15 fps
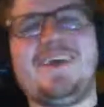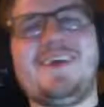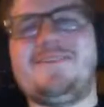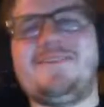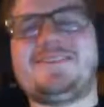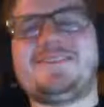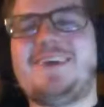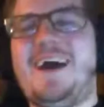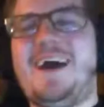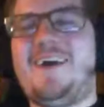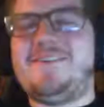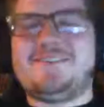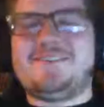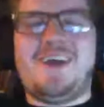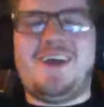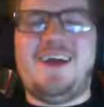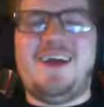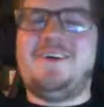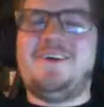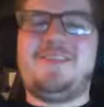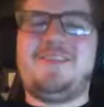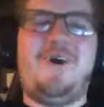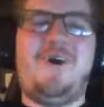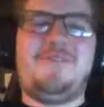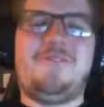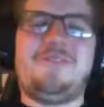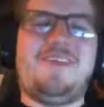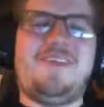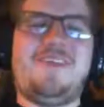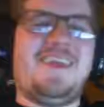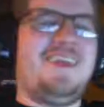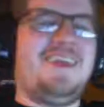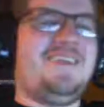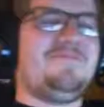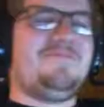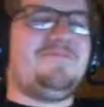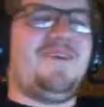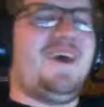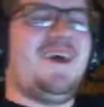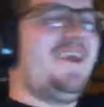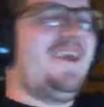it was. I was trying to overthink it, but